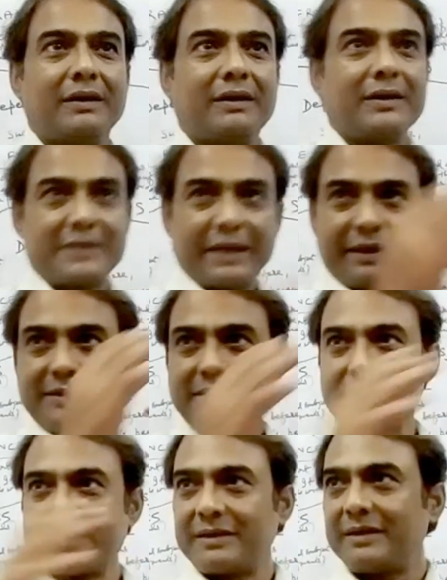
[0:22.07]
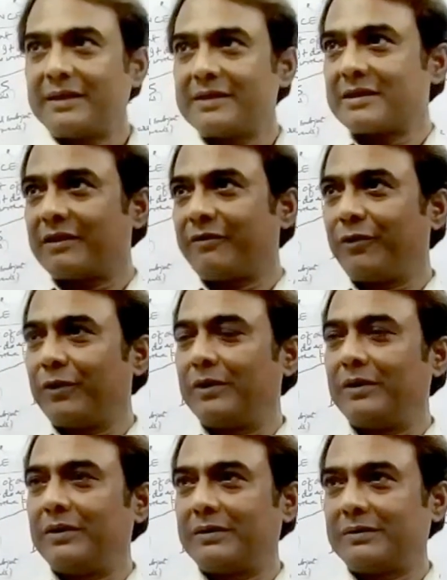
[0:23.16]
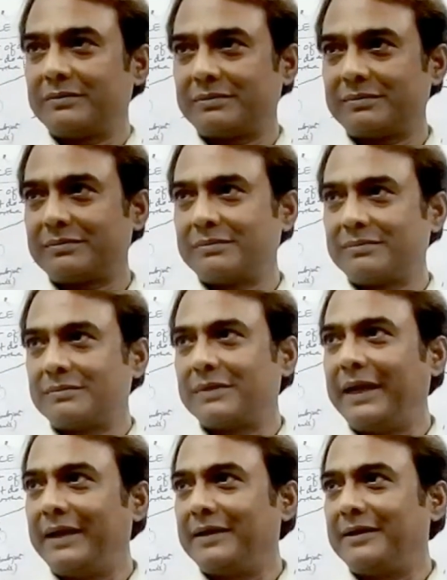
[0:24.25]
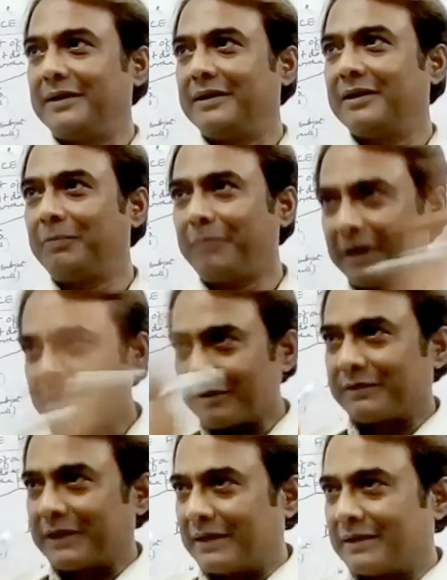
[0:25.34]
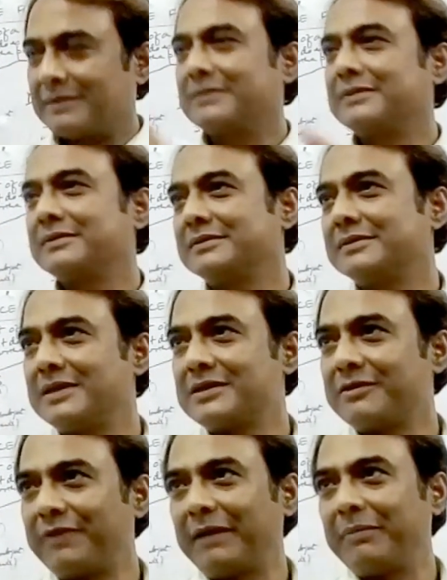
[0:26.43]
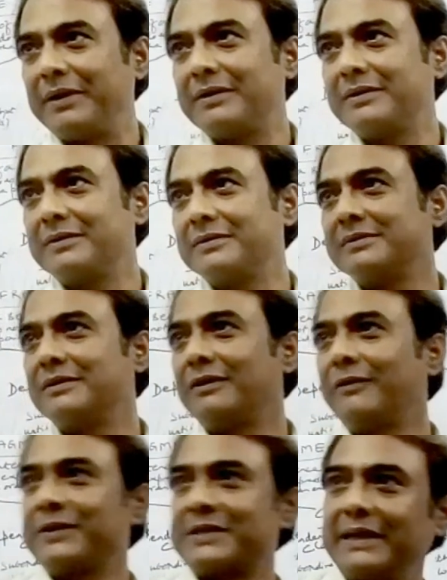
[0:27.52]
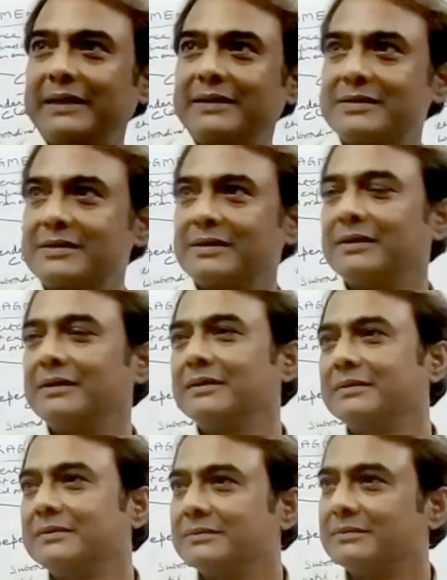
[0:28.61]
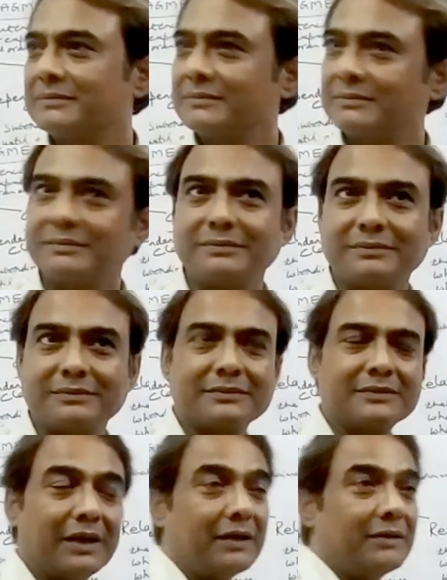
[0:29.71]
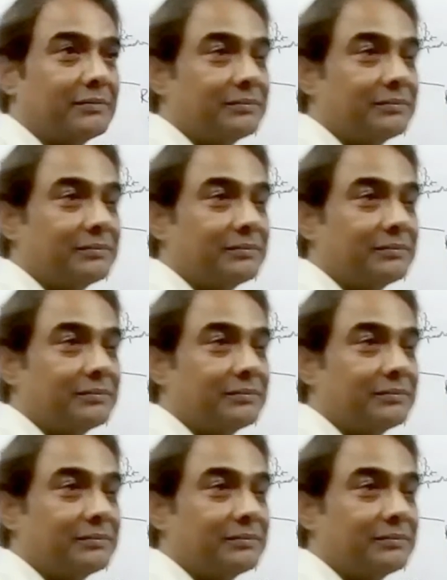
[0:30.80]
A sentence is a full entity. A part of that is a fragment of a sentence. Clear?